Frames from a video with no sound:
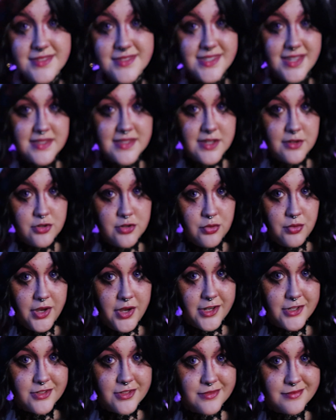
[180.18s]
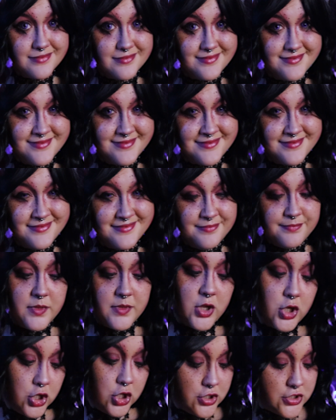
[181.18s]
Does that sound alright?
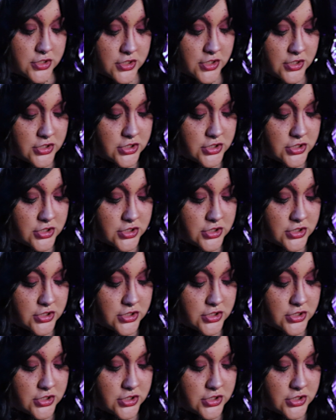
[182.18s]
Good.